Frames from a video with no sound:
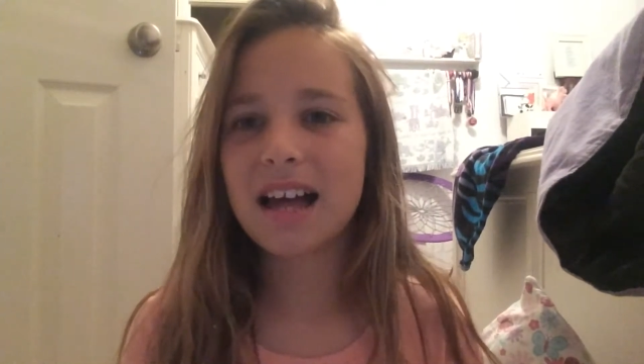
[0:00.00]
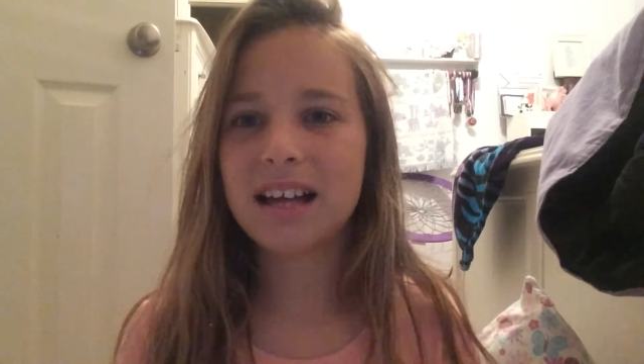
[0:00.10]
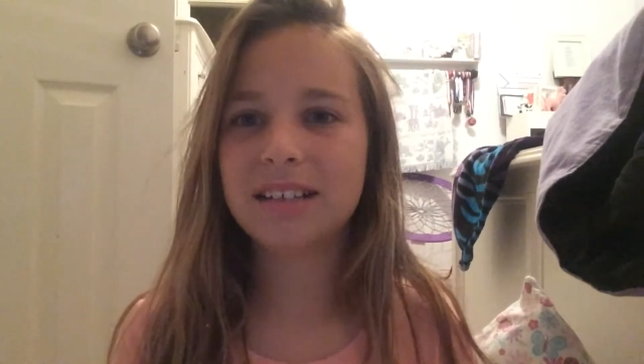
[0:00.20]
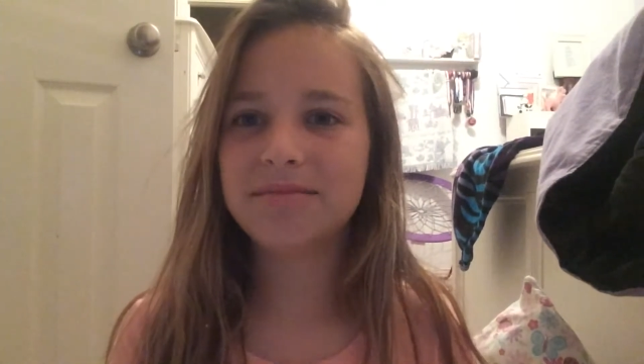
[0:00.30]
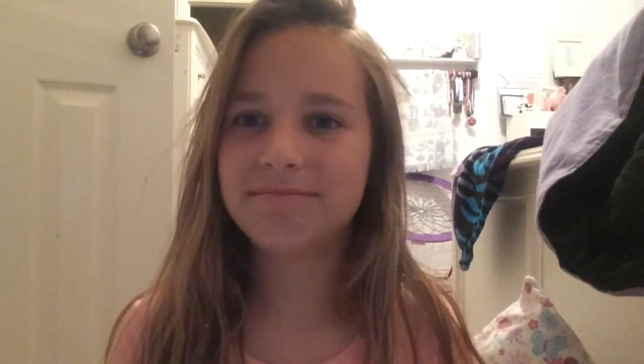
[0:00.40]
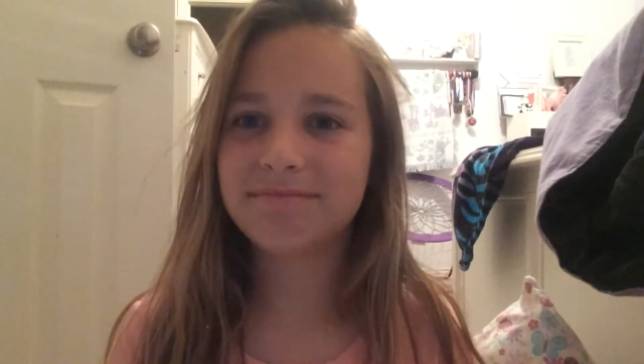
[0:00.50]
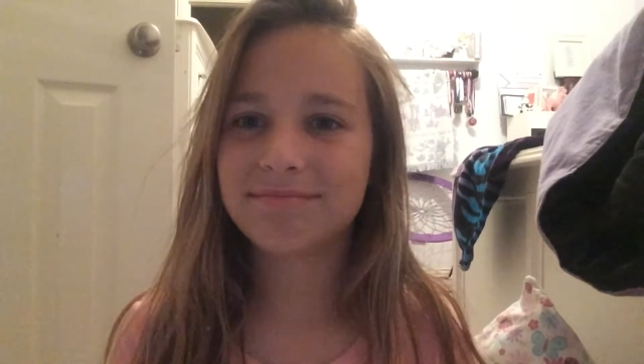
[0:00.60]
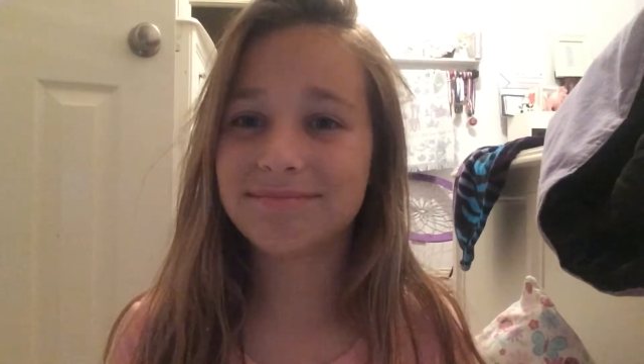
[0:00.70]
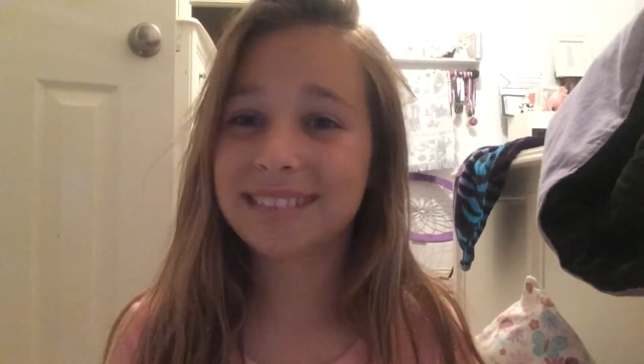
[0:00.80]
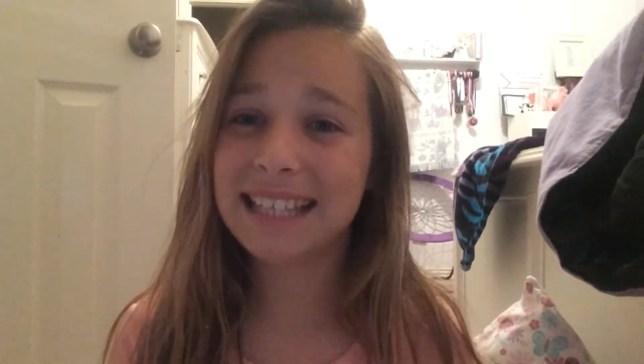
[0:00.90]
Um,
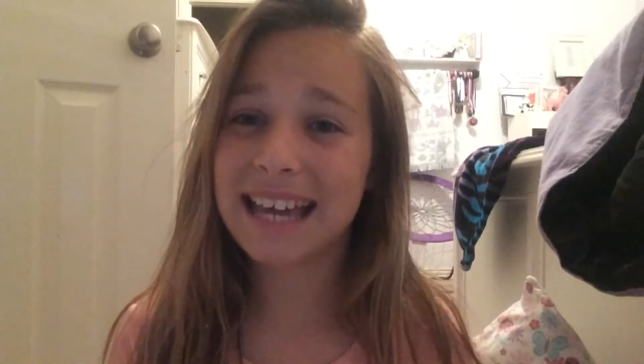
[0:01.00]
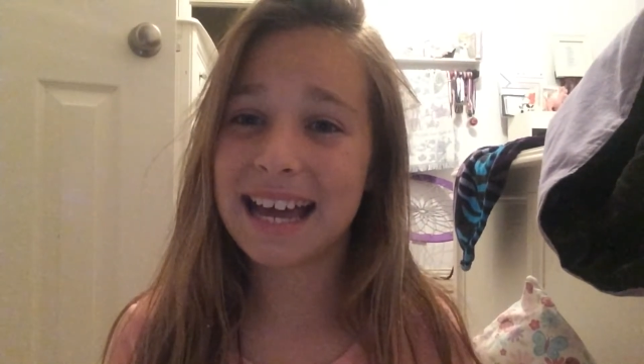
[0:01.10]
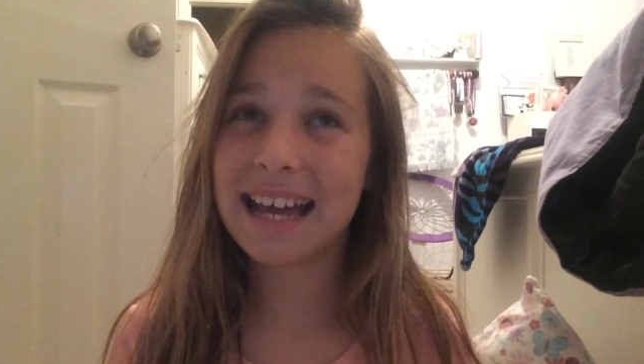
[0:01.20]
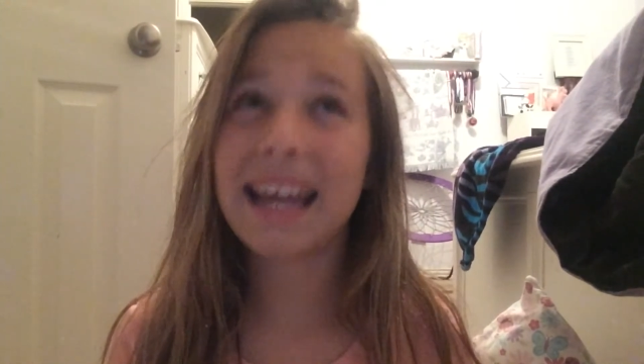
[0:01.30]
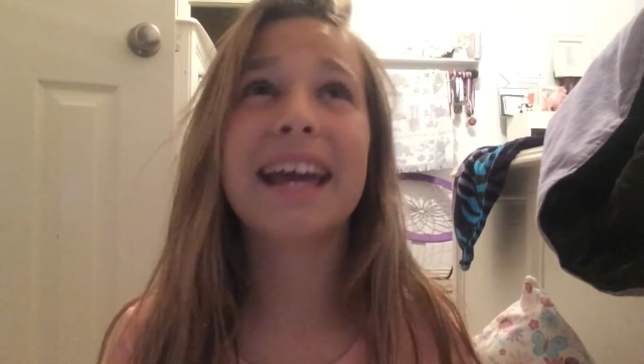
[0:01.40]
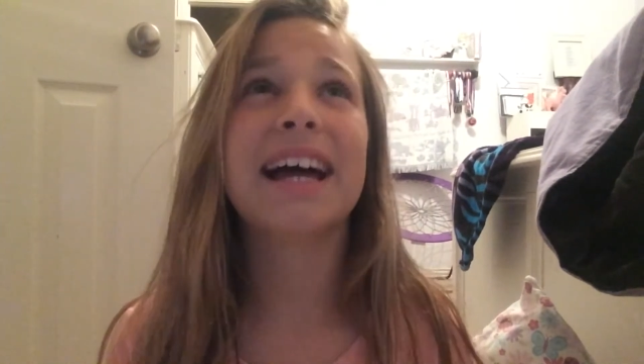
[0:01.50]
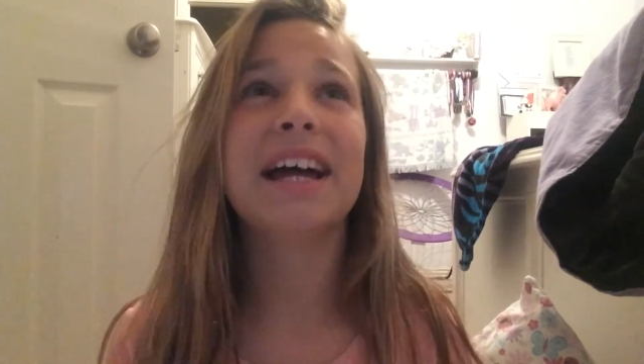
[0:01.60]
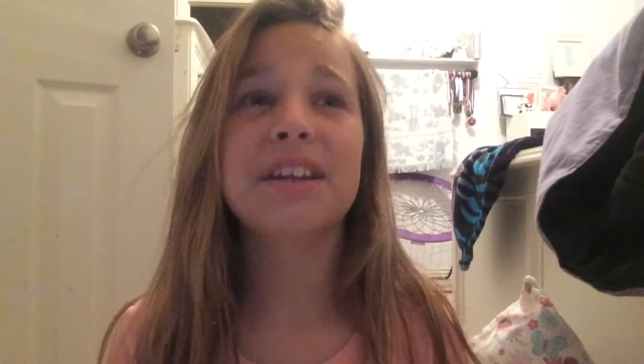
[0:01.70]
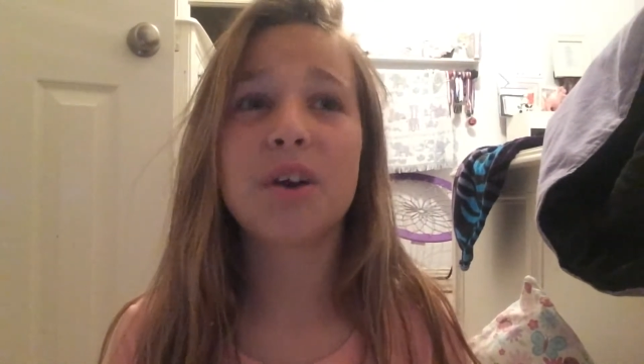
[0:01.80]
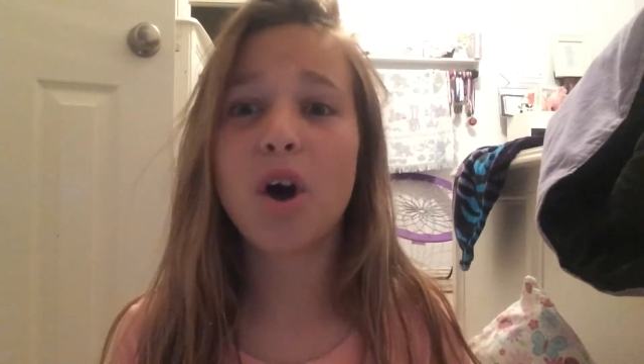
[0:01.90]
yeah,
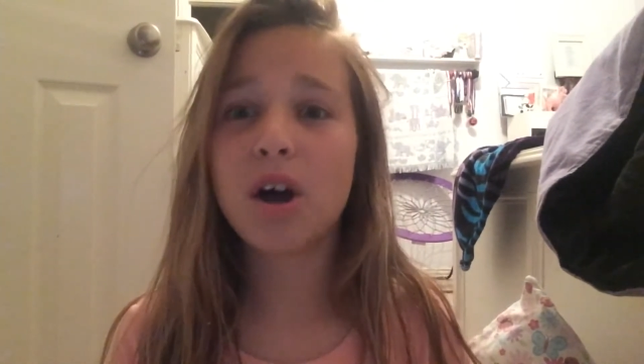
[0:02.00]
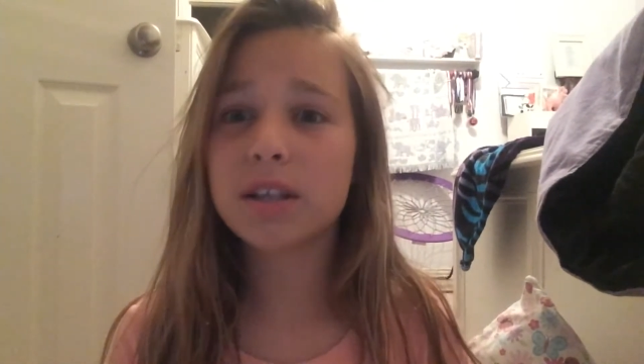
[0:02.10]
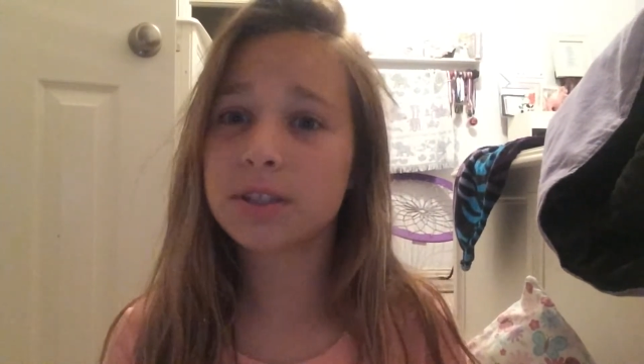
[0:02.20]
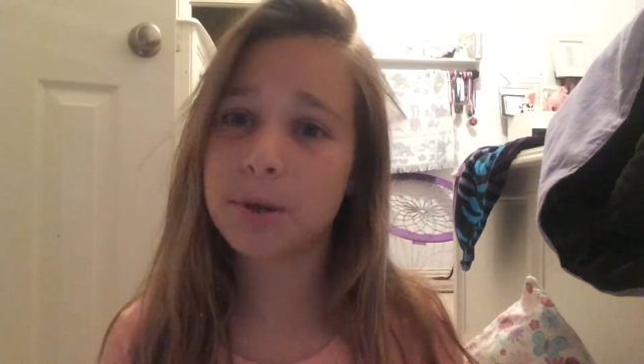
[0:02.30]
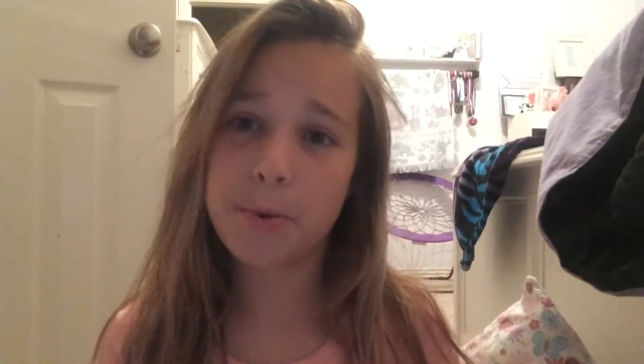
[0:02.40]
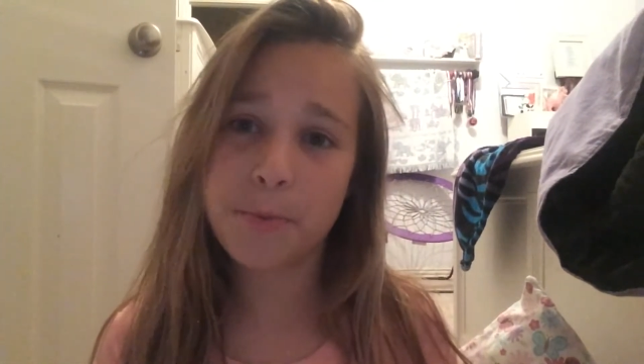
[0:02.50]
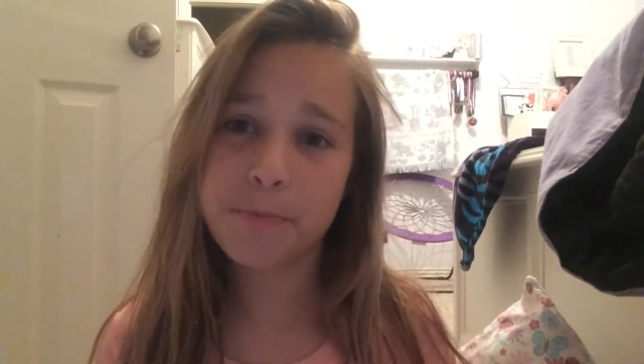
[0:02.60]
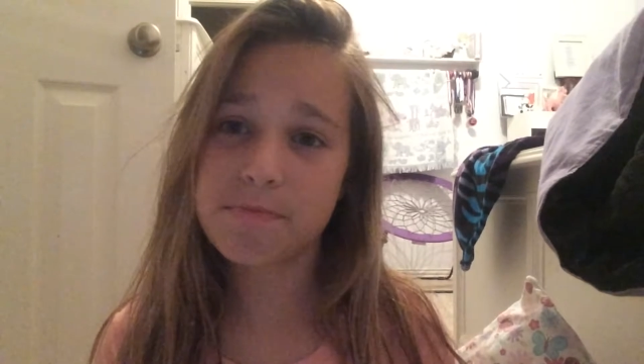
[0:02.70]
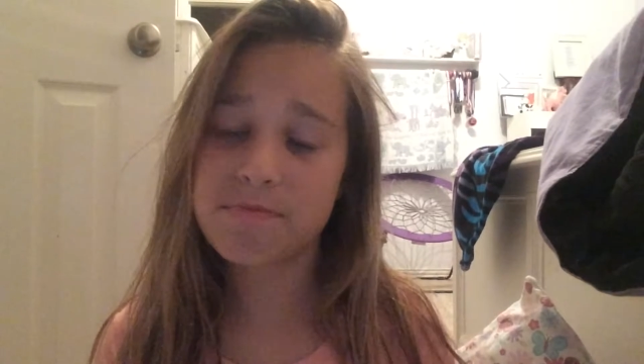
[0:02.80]
and also